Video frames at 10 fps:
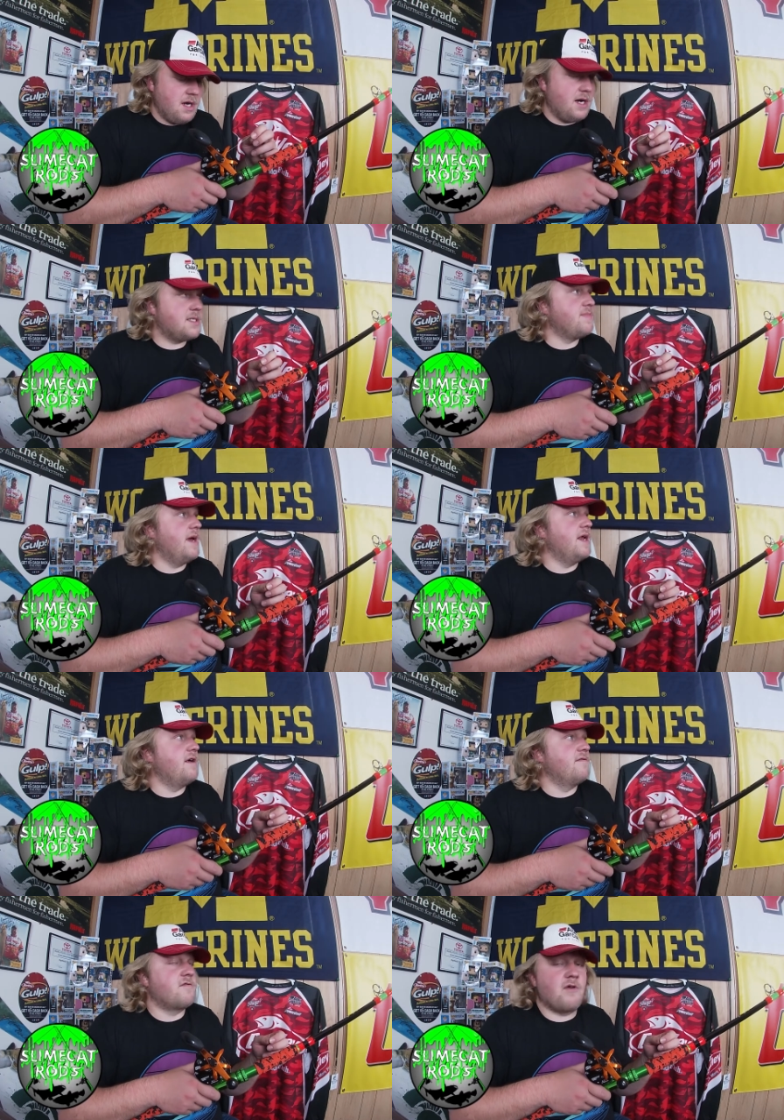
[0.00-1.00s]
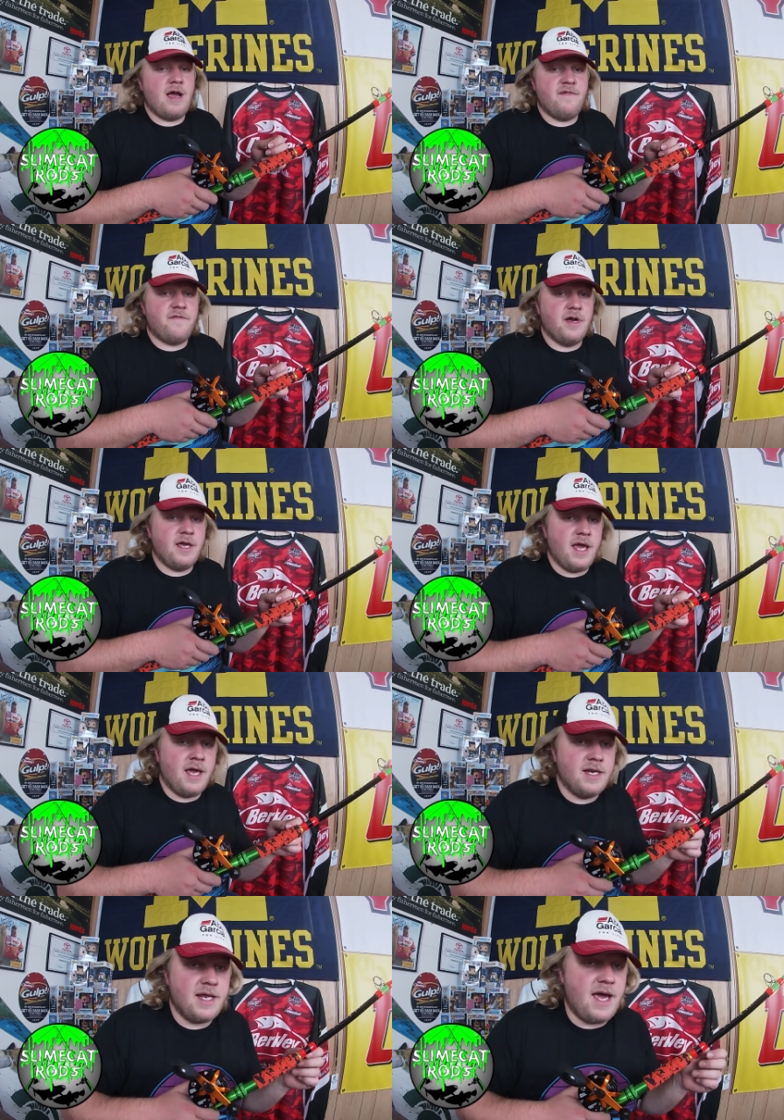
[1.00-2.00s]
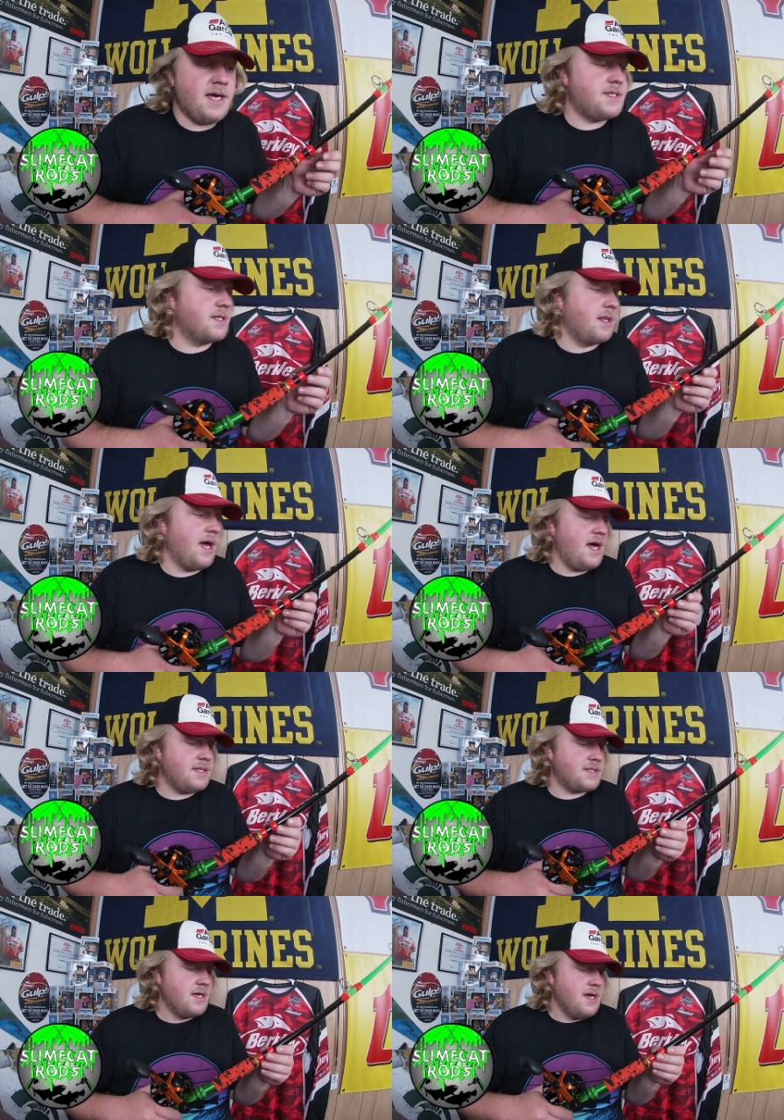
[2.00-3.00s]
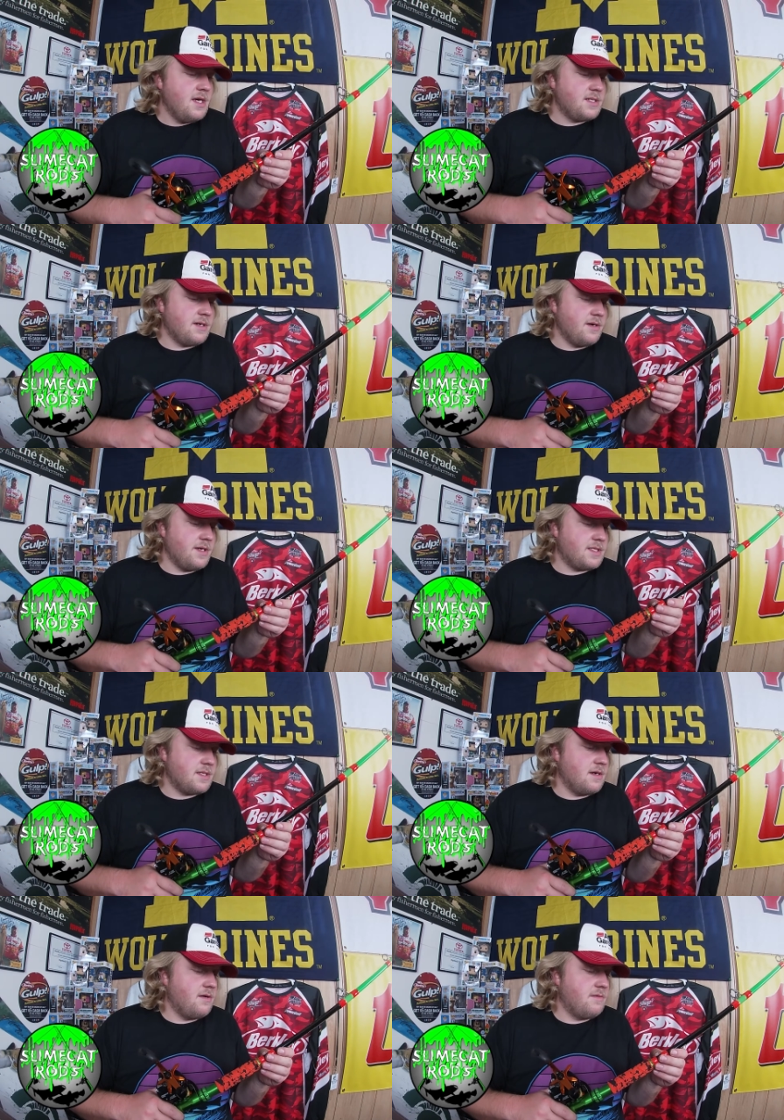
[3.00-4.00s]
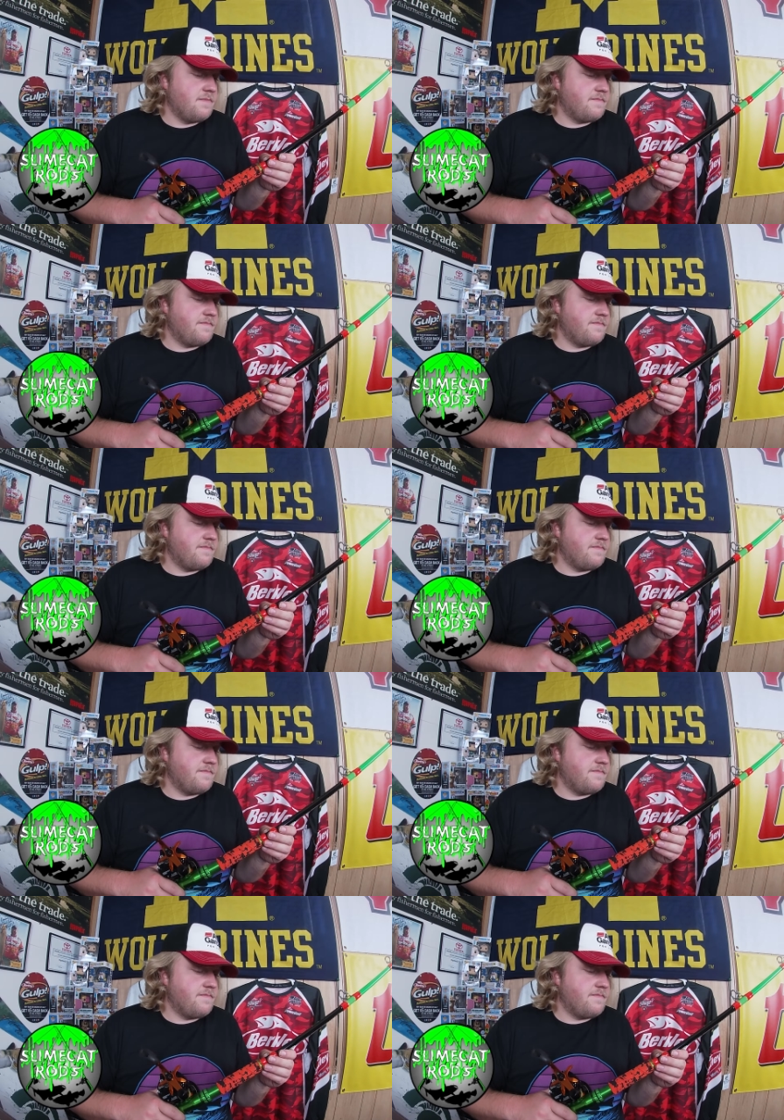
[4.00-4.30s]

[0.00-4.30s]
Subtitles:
It's made out of graphite and S glass, so it's, you know,